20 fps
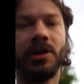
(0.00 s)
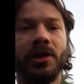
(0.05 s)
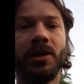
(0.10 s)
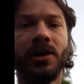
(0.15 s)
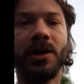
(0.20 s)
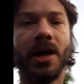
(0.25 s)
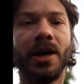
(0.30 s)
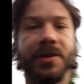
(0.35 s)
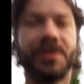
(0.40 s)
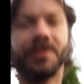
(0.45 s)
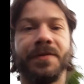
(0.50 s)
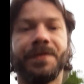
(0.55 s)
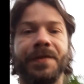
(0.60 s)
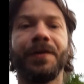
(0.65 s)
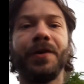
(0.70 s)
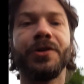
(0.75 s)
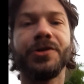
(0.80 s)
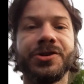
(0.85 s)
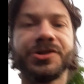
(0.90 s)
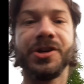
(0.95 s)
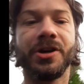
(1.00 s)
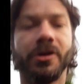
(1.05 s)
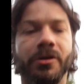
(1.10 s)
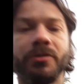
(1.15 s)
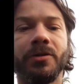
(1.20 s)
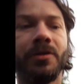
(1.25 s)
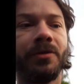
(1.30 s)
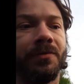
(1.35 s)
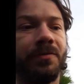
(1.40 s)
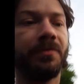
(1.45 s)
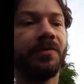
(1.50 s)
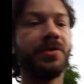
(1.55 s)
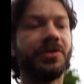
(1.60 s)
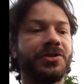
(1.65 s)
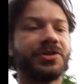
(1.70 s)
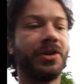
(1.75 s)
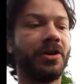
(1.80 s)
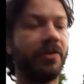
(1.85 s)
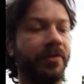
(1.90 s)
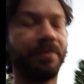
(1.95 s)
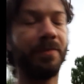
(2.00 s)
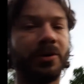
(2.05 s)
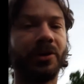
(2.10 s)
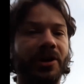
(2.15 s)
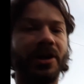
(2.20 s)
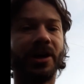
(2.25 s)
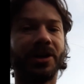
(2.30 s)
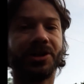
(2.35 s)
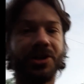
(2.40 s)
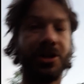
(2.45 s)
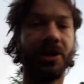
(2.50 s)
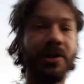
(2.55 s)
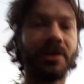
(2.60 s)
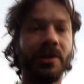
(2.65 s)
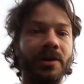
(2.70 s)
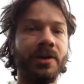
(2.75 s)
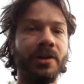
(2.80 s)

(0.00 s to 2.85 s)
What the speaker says: at the first zone, the zone of production,